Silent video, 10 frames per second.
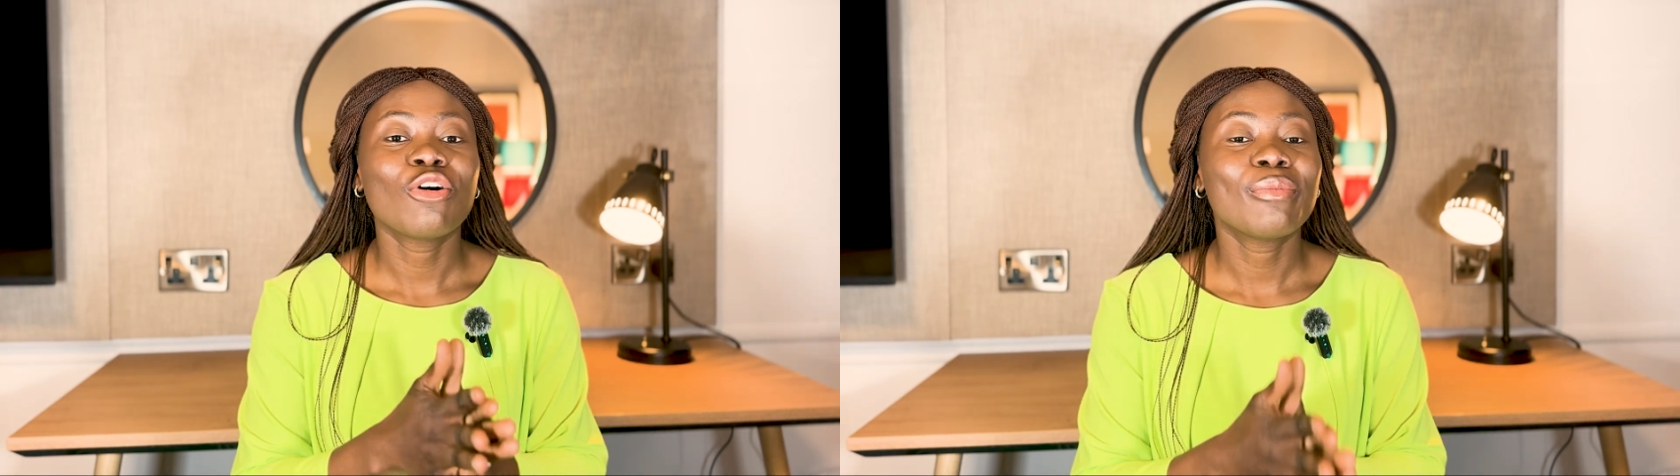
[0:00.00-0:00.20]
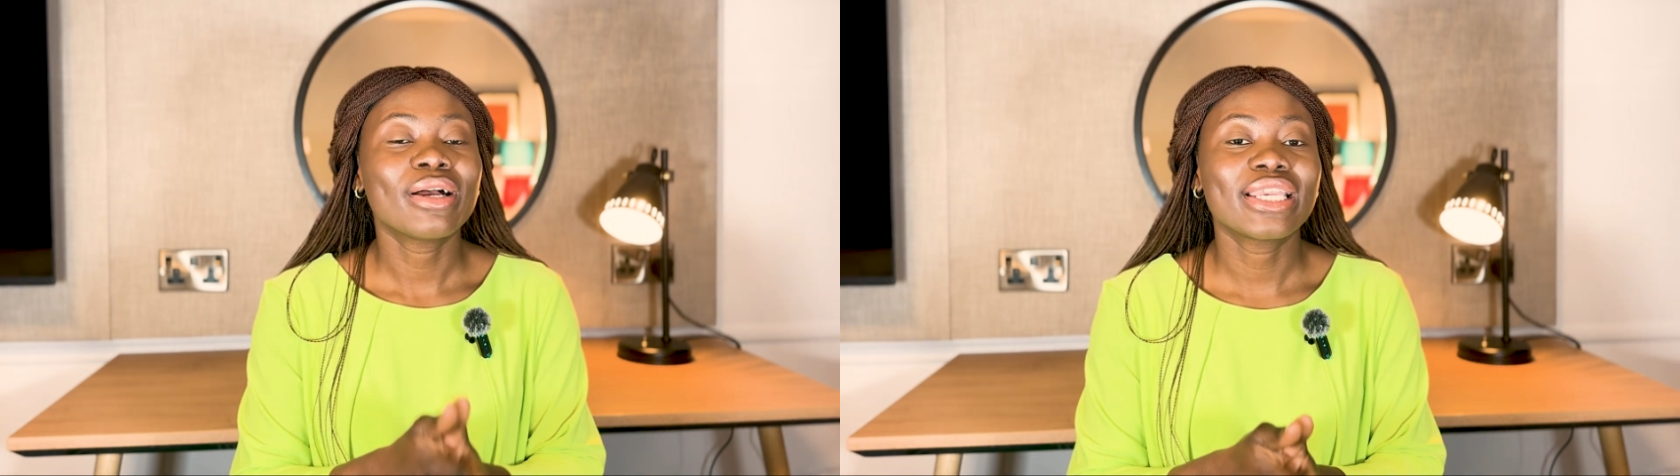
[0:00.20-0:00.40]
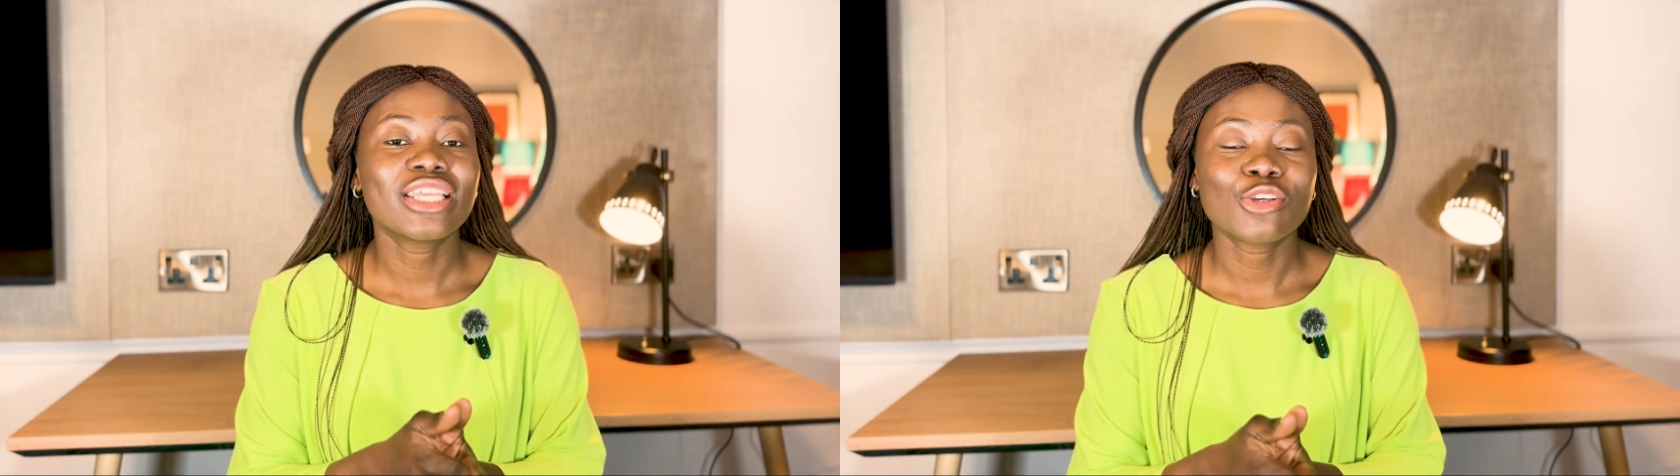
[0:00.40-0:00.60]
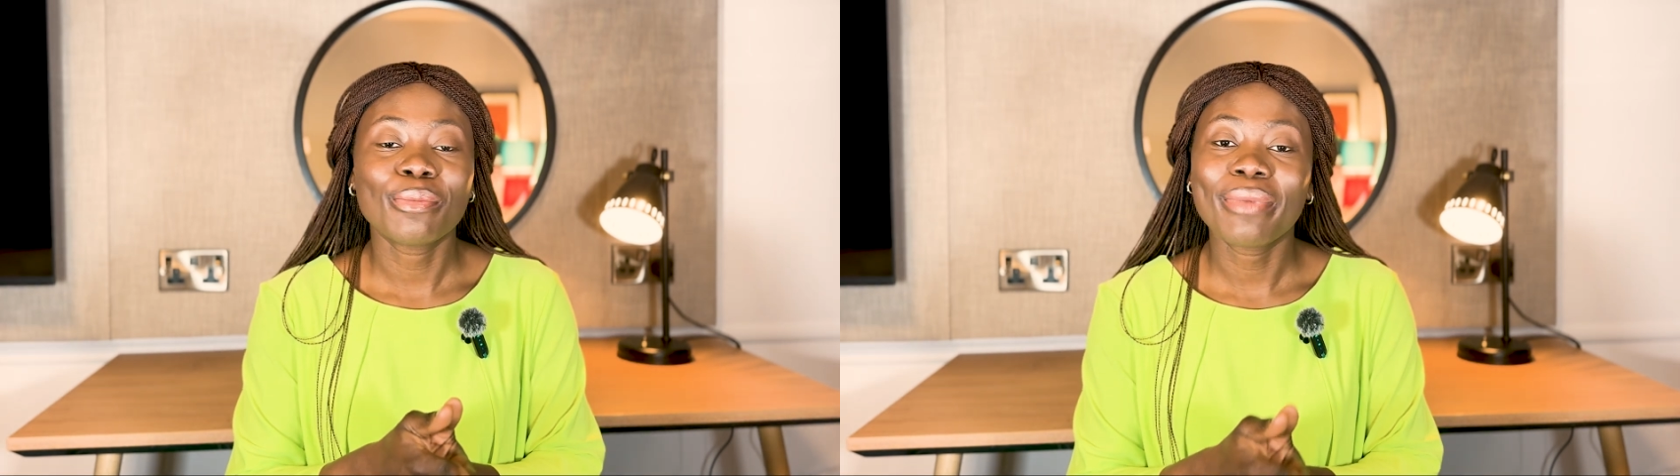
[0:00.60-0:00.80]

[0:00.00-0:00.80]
come and get your